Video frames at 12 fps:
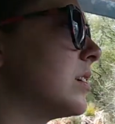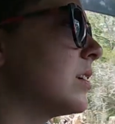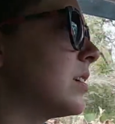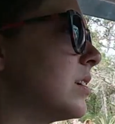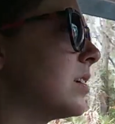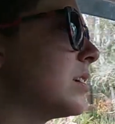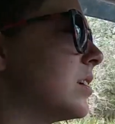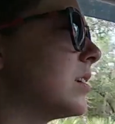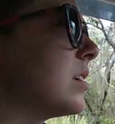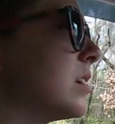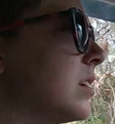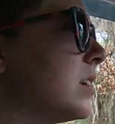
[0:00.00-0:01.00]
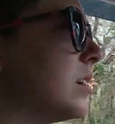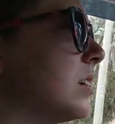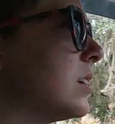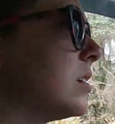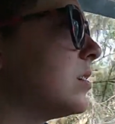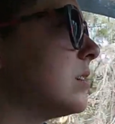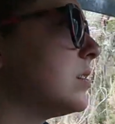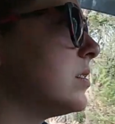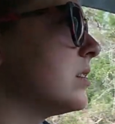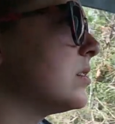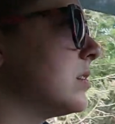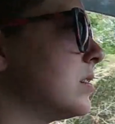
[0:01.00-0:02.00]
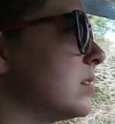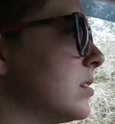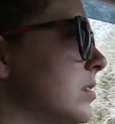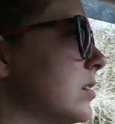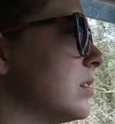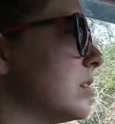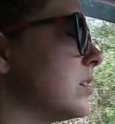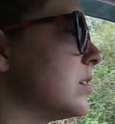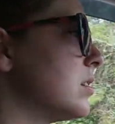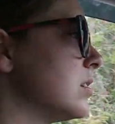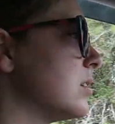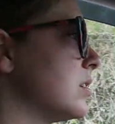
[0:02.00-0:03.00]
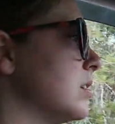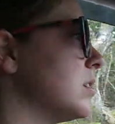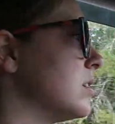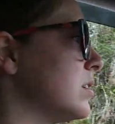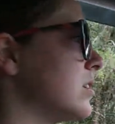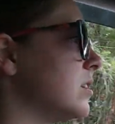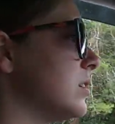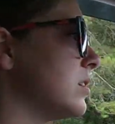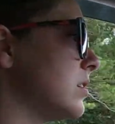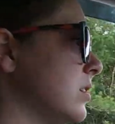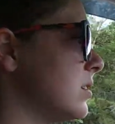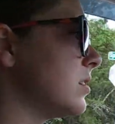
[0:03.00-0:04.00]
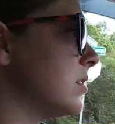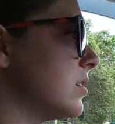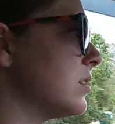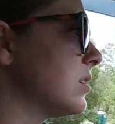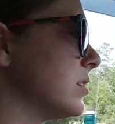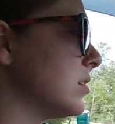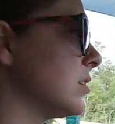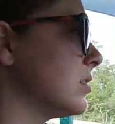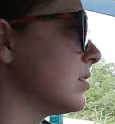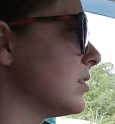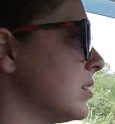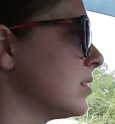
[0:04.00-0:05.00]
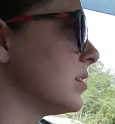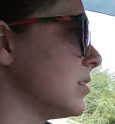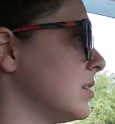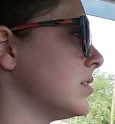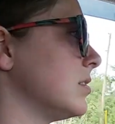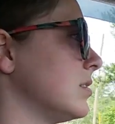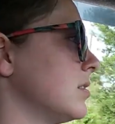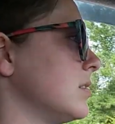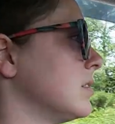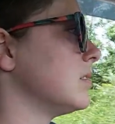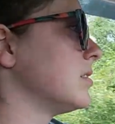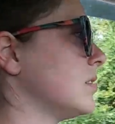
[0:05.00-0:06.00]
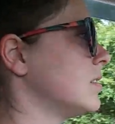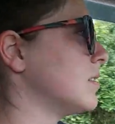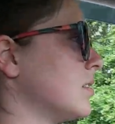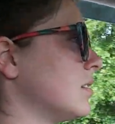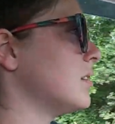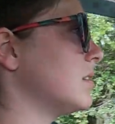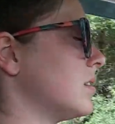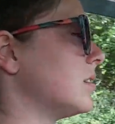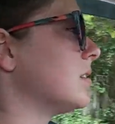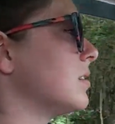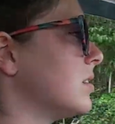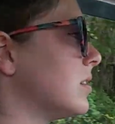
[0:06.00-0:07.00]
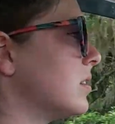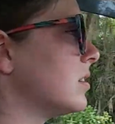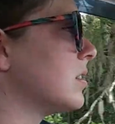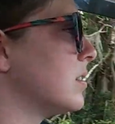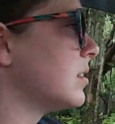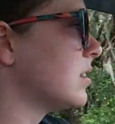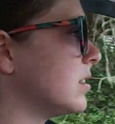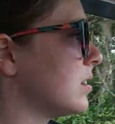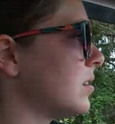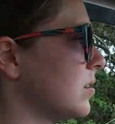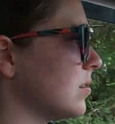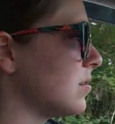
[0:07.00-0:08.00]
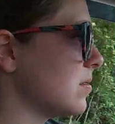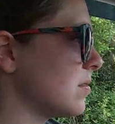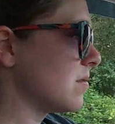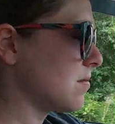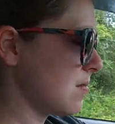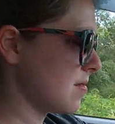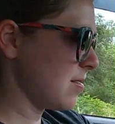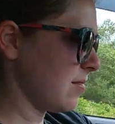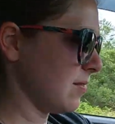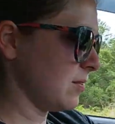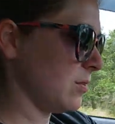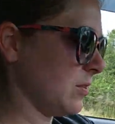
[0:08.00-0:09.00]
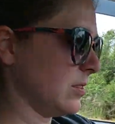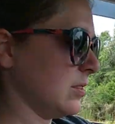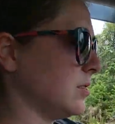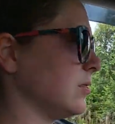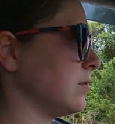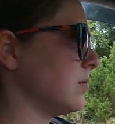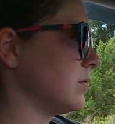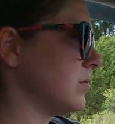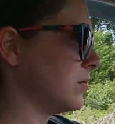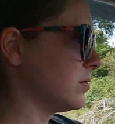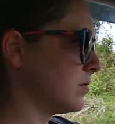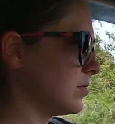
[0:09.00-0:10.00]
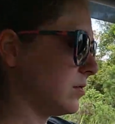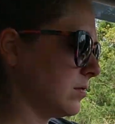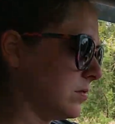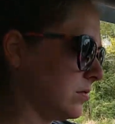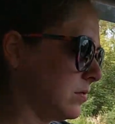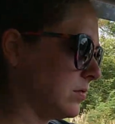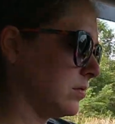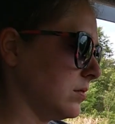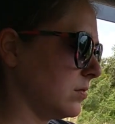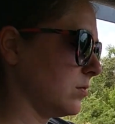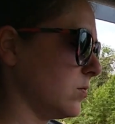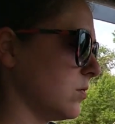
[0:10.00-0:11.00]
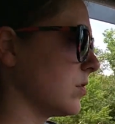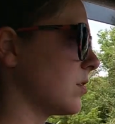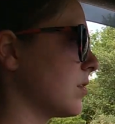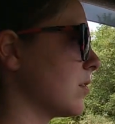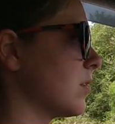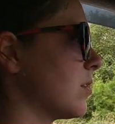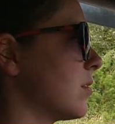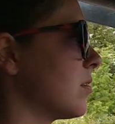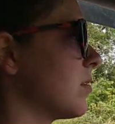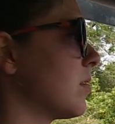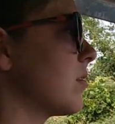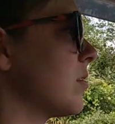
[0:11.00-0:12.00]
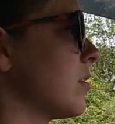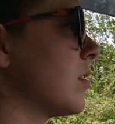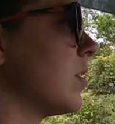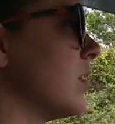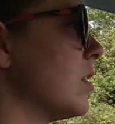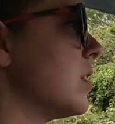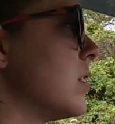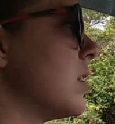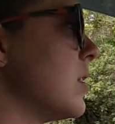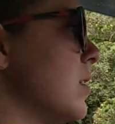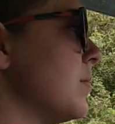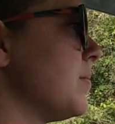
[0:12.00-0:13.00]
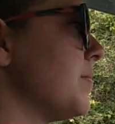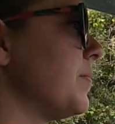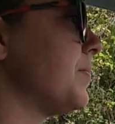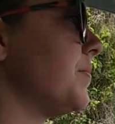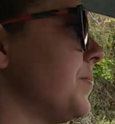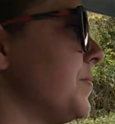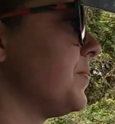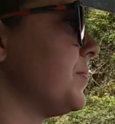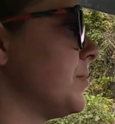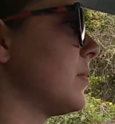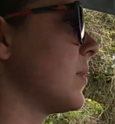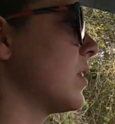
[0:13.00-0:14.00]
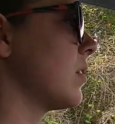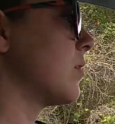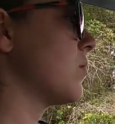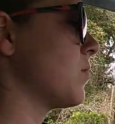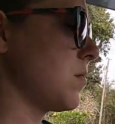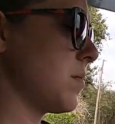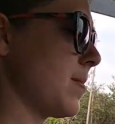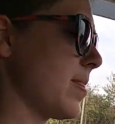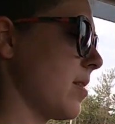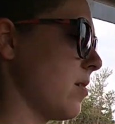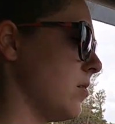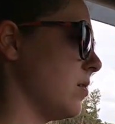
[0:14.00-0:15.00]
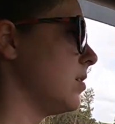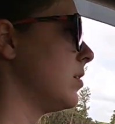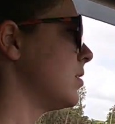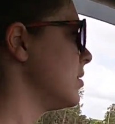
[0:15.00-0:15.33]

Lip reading: and the second gear will engage without it being redlining or being exaggerated, you're good. Like right now, look at what RPMs you are in, what, 20 miles per hour. If you were in fifth gear, you could have left it. Like right now, you could put it in first, keep your foot on the clutch, put it in first. While you were cruising,